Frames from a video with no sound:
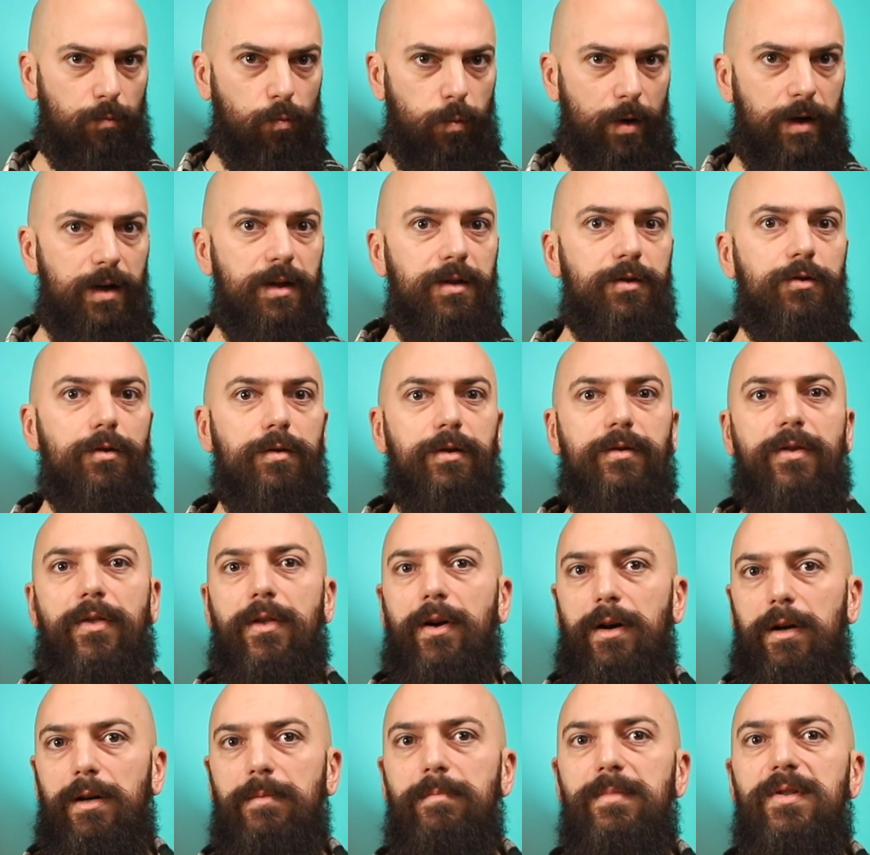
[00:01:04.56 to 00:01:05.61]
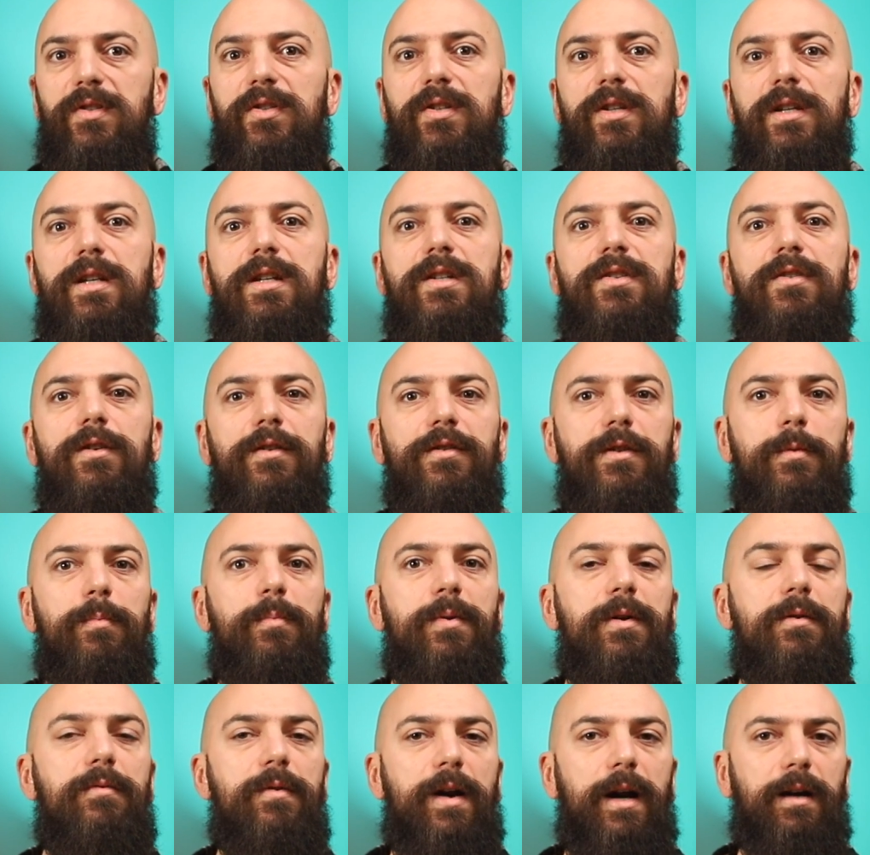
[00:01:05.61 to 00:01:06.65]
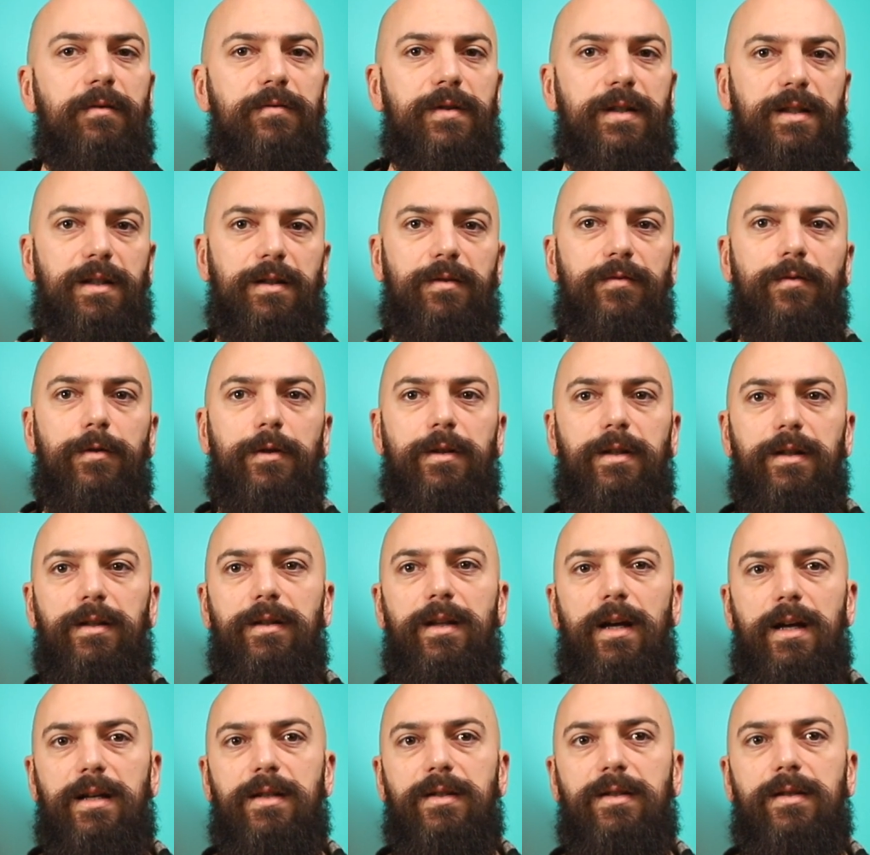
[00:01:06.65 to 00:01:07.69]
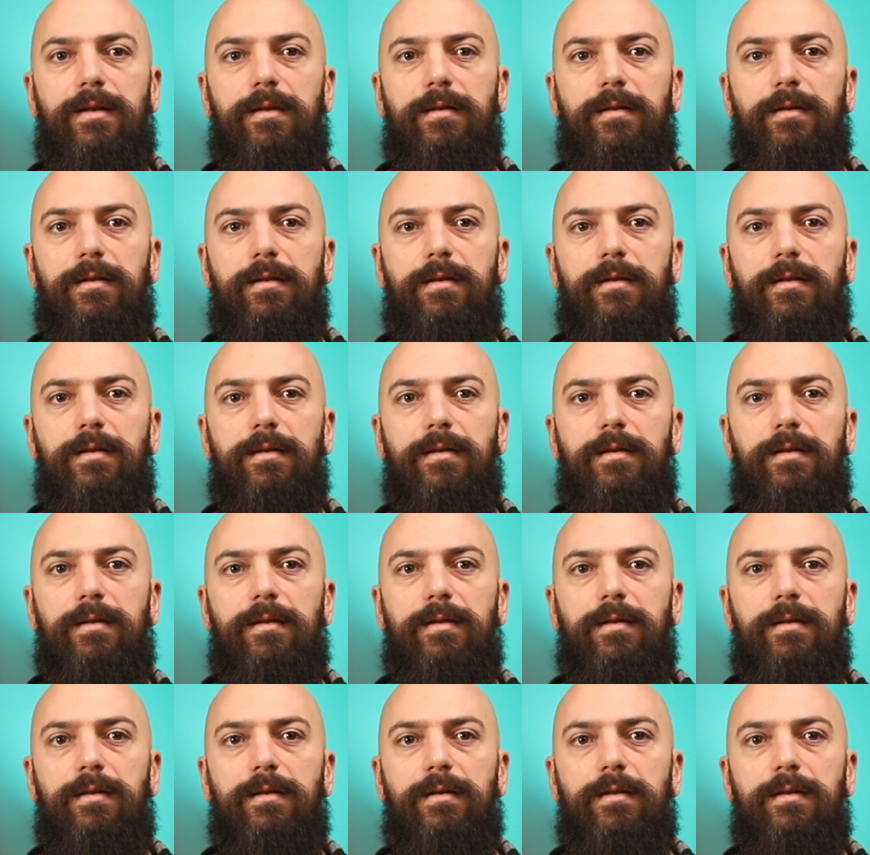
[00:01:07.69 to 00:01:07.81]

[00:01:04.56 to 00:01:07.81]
words or terms is not a prerequisite for the test.